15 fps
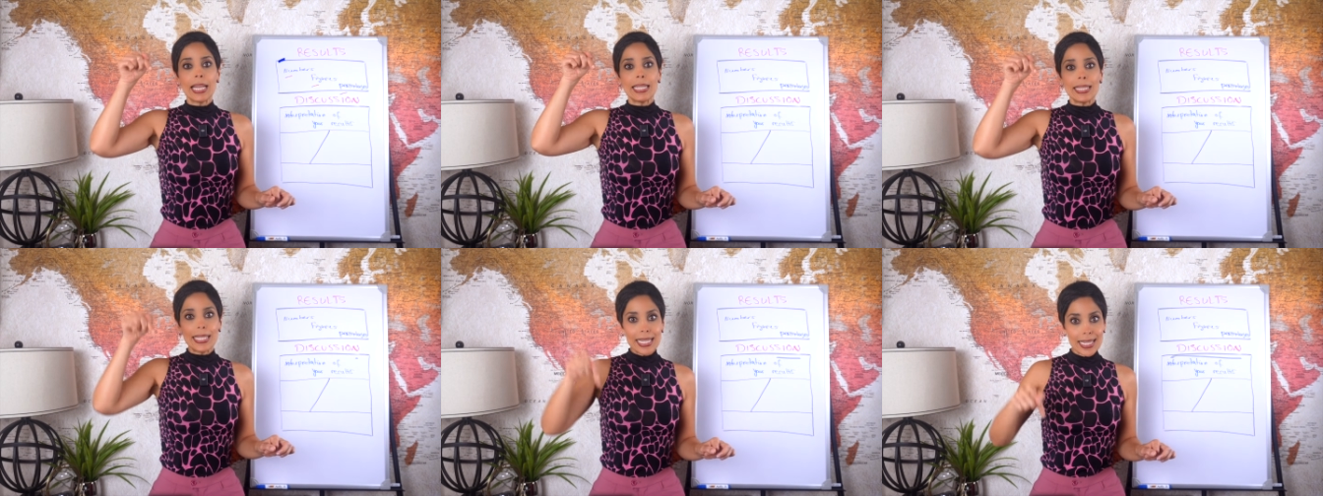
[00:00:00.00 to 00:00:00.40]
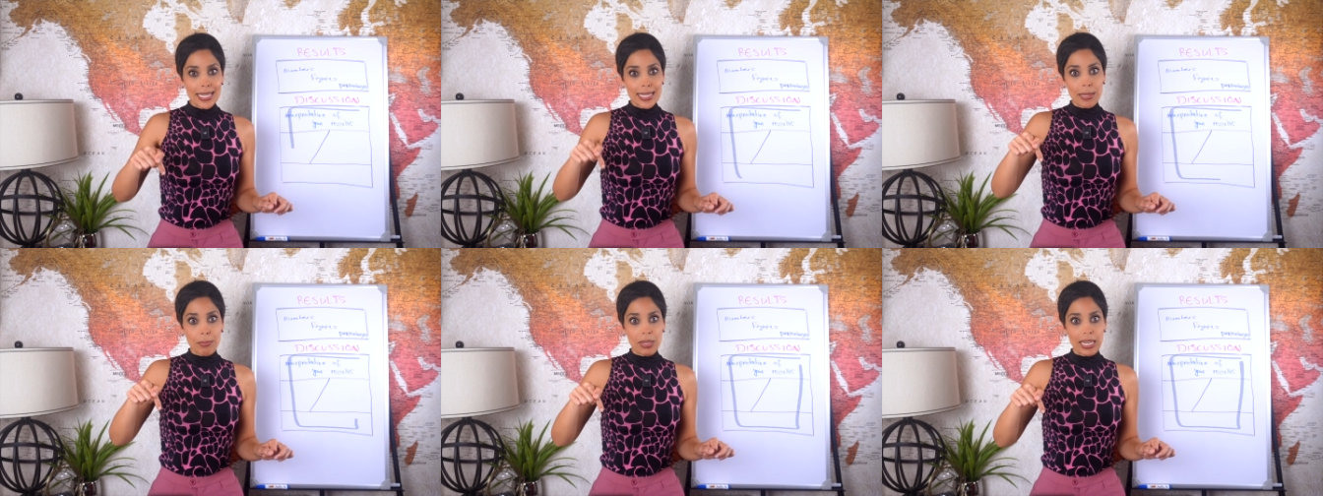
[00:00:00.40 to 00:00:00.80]
This
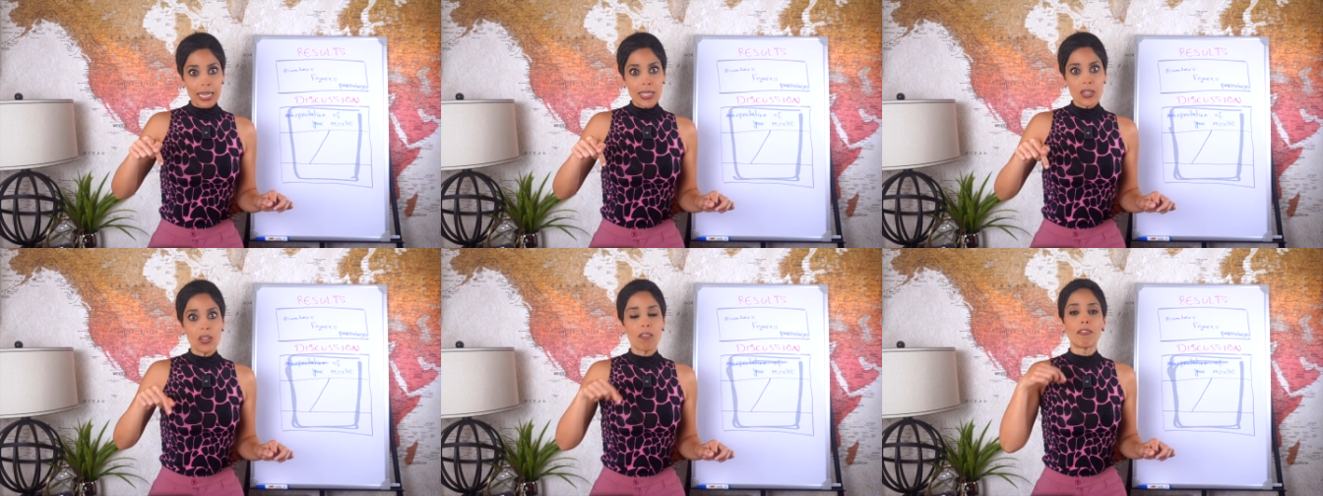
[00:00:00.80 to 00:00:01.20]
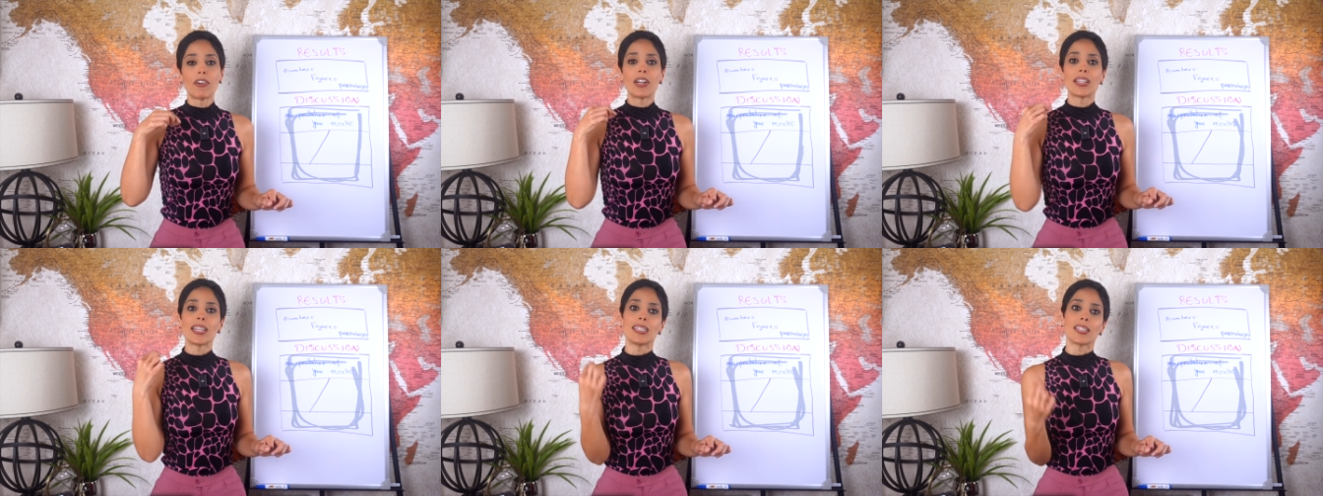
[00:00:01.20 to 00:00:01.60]
is the place
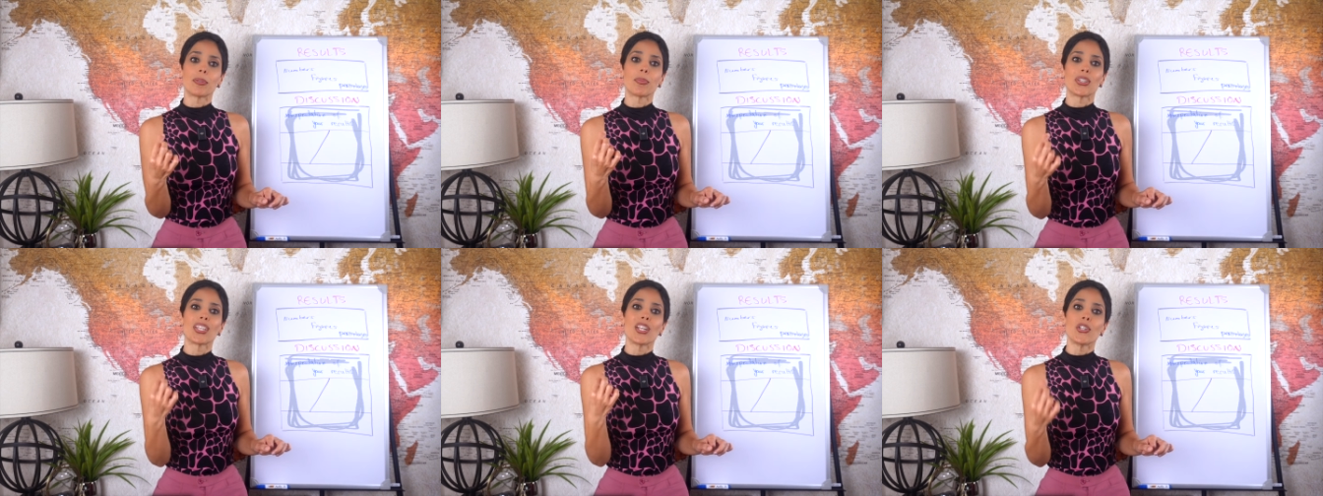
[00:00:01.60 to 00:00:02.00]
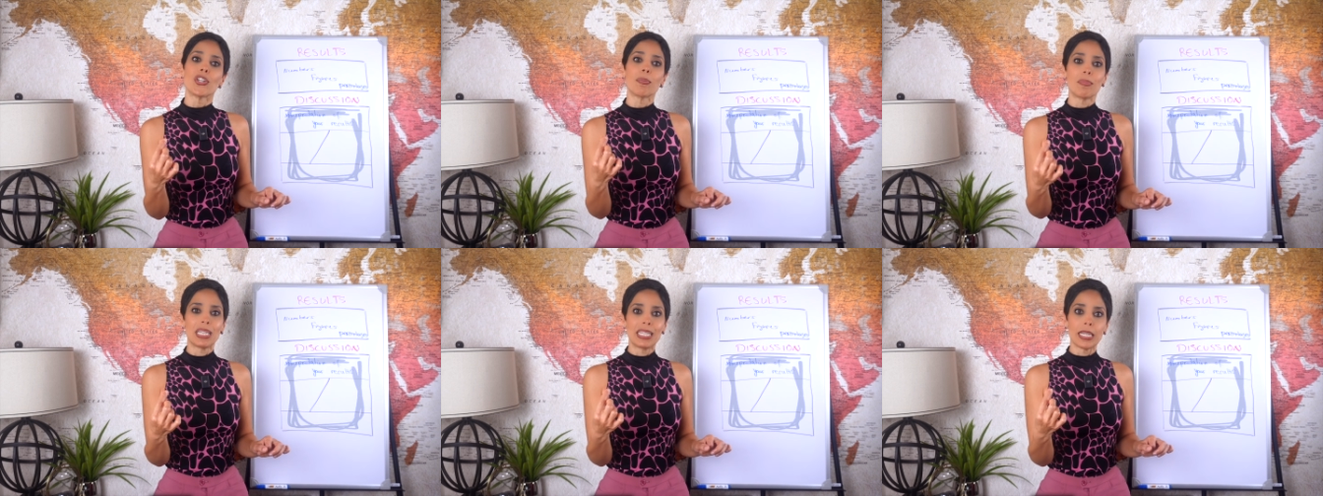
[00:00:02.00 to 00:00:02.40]
where the
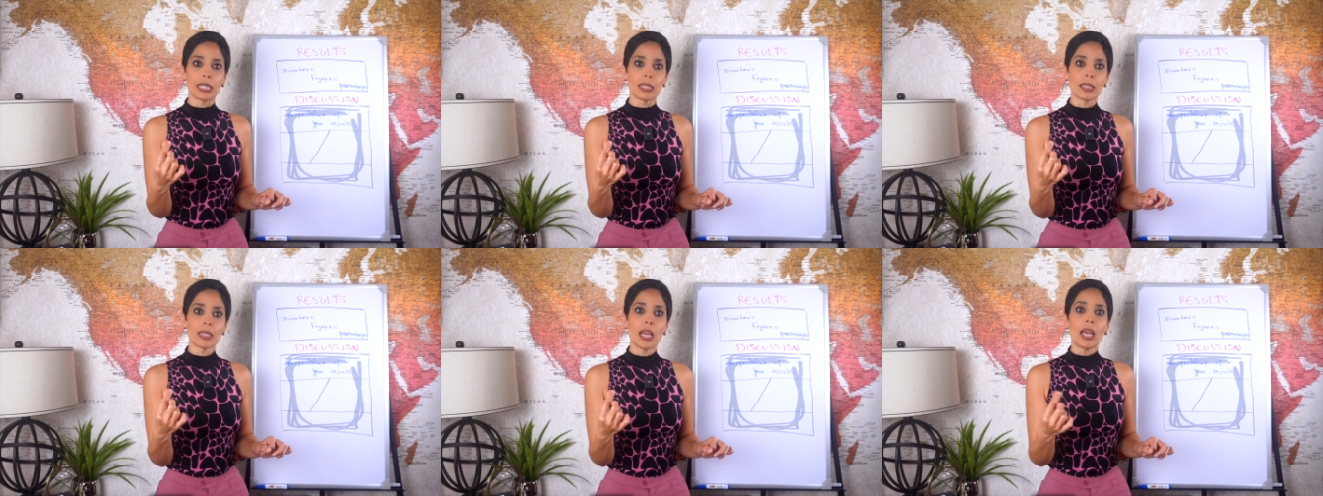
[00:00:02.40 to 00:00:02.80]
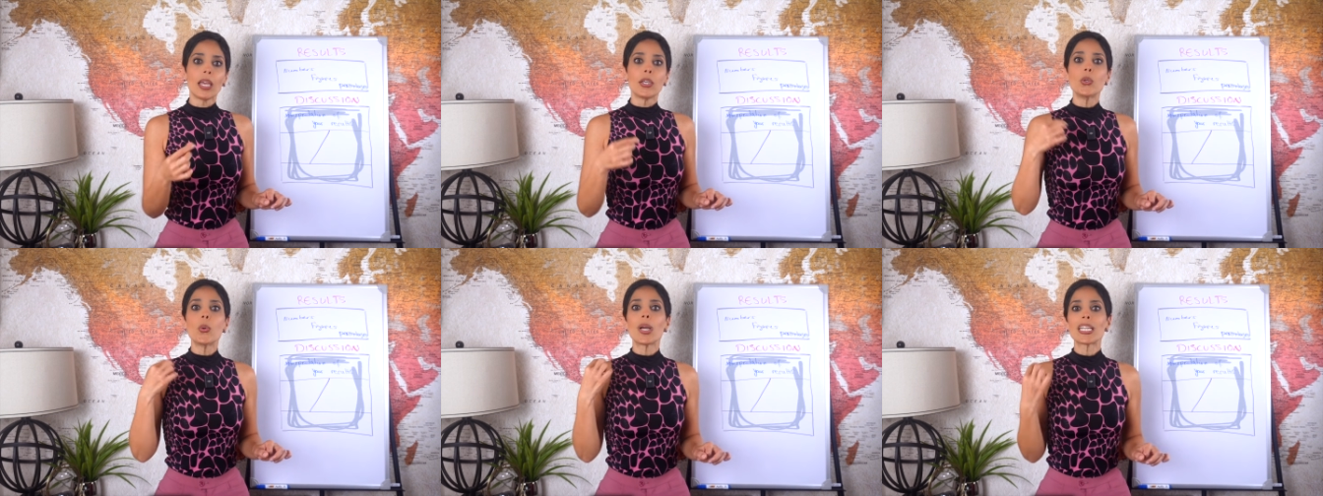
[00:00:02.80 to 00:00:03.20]
interpretation begins.
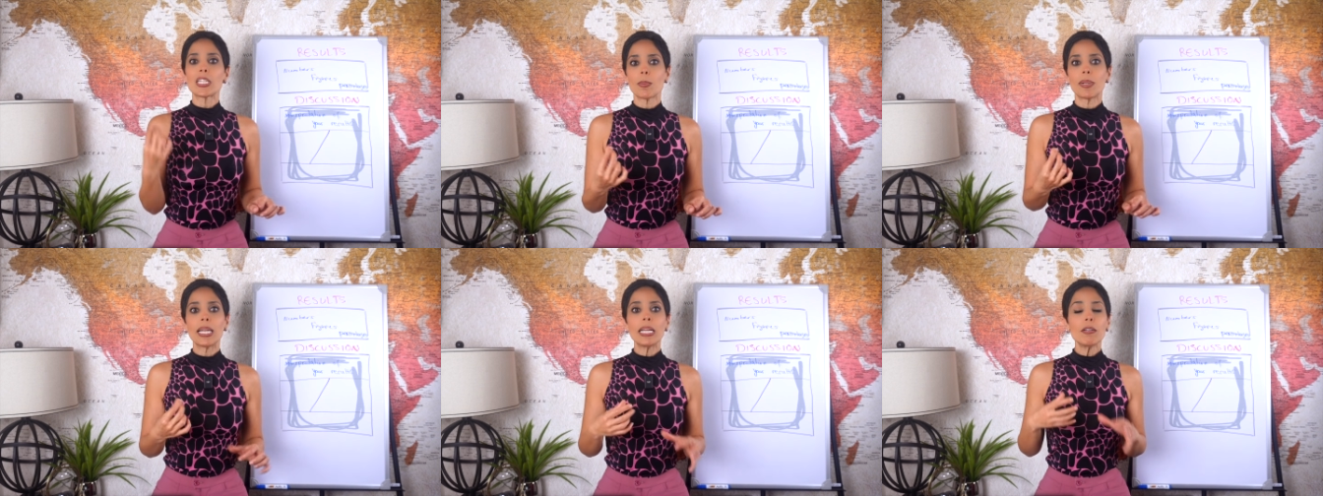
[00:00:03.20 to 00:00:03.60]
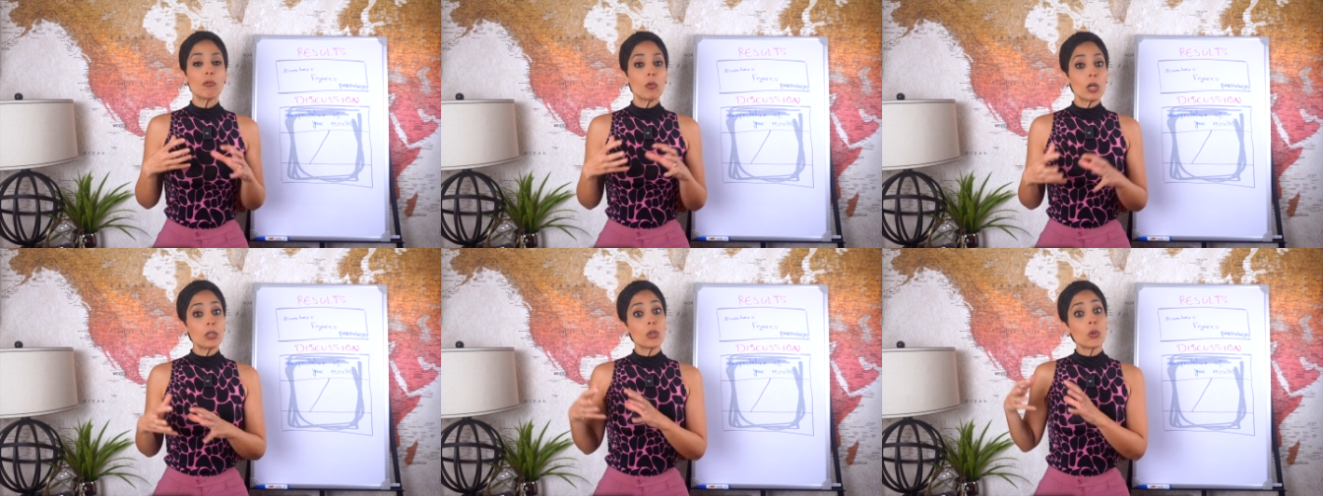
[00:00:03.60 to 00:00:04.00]
You explain
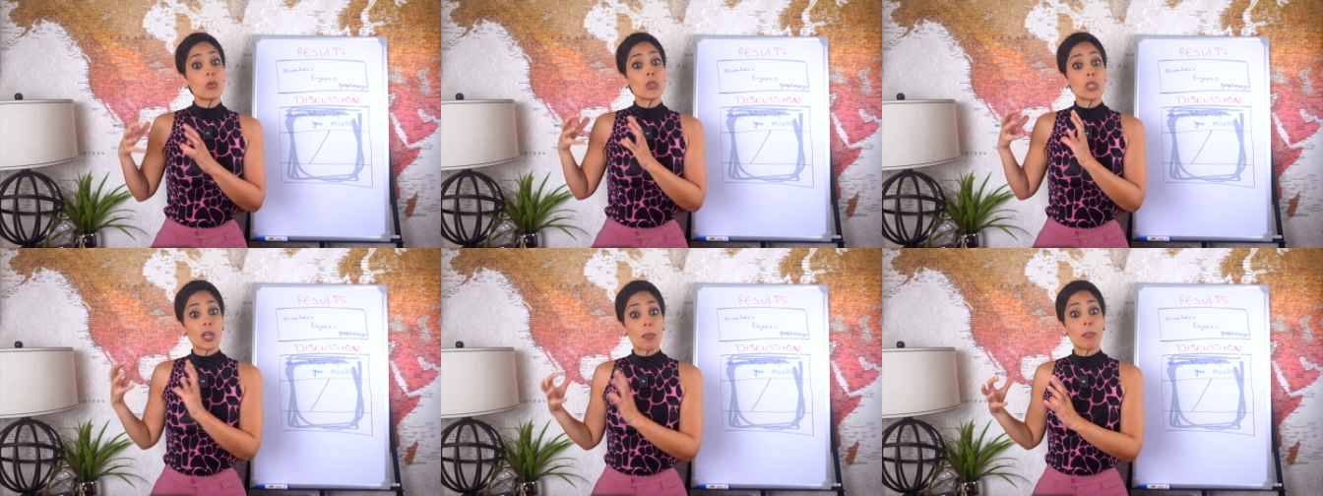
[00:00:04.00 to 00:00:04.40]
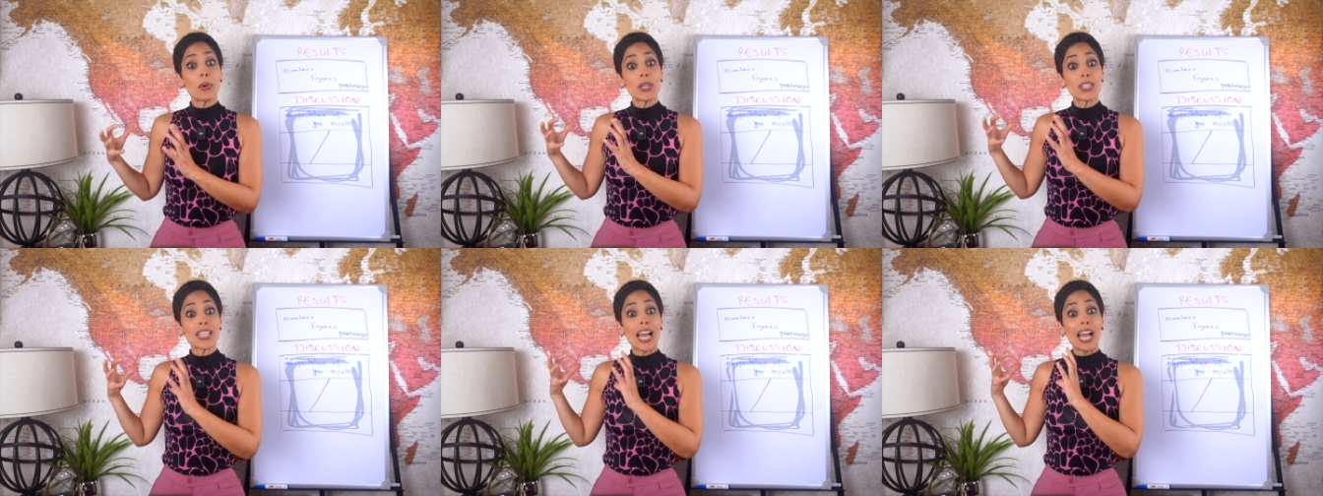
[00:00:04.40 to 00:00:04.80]
what those
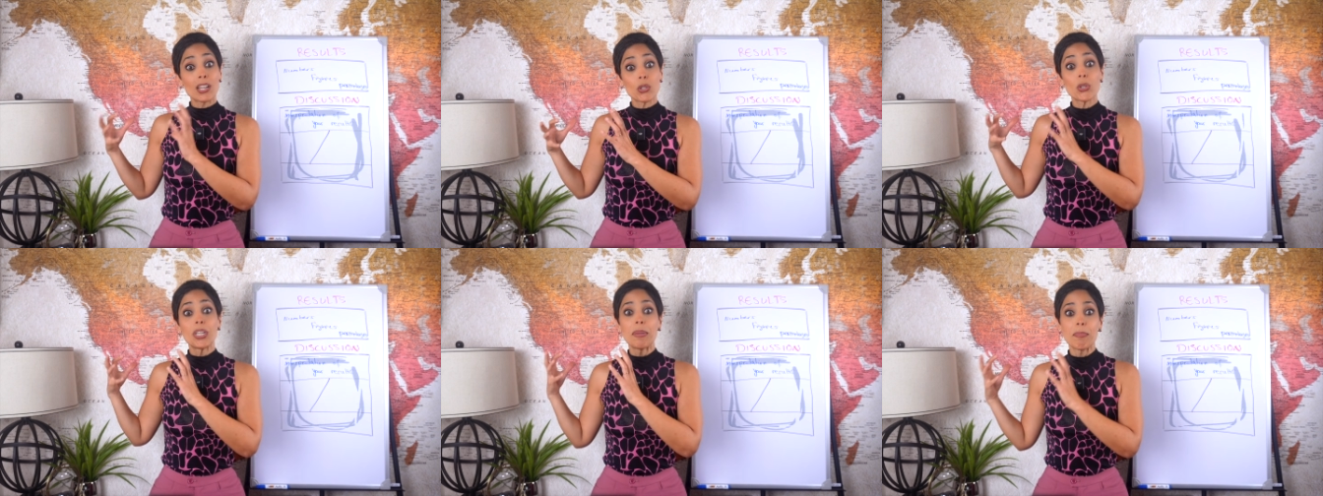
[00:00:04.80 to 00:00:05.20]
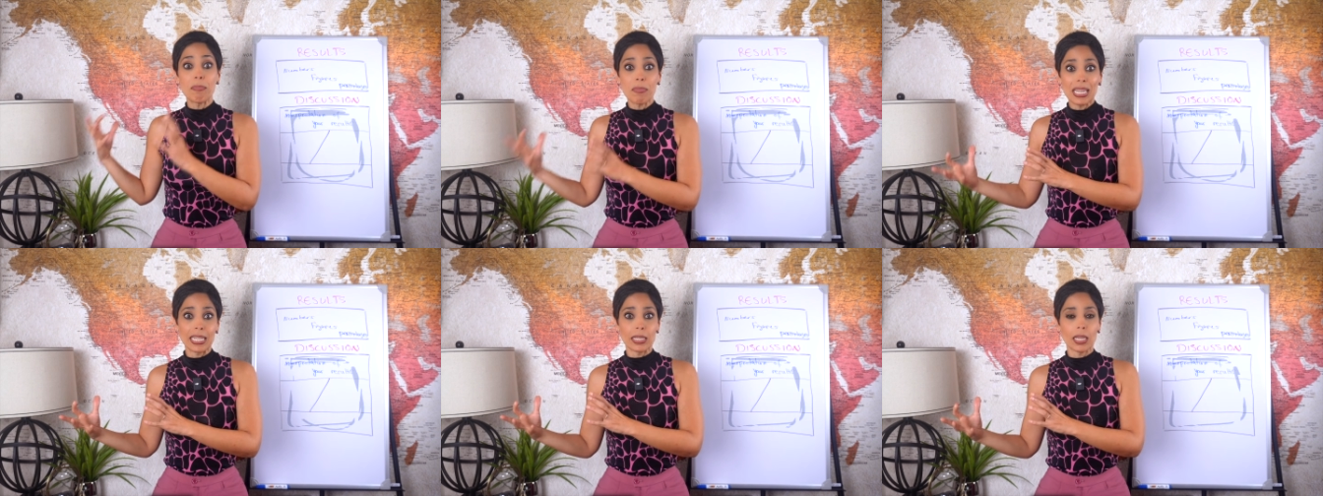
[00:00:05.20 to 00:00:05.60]
numbers actually
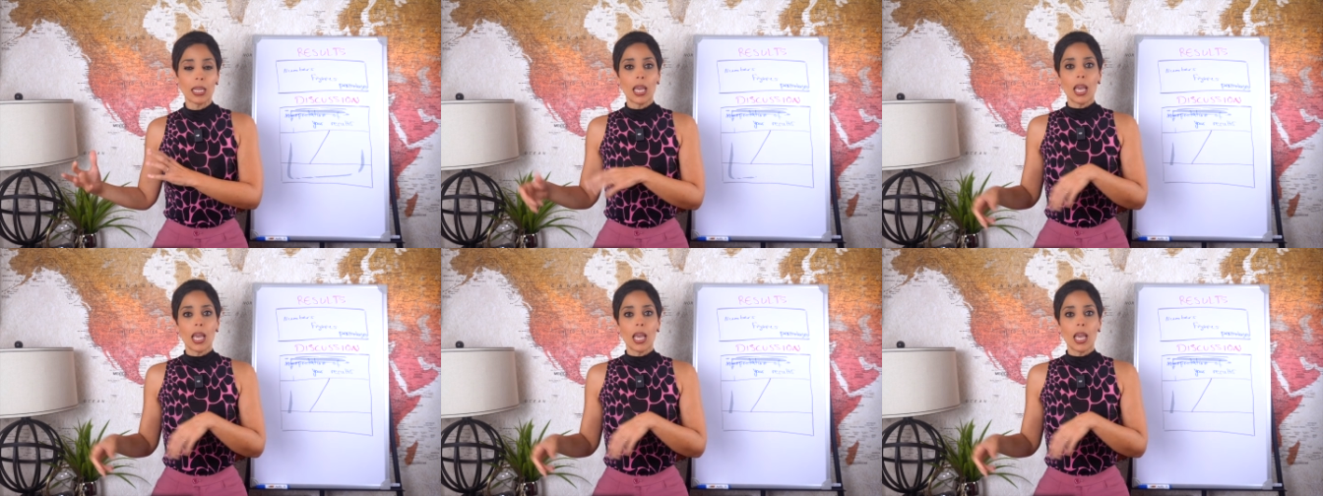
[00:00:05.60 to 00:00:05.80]
mean.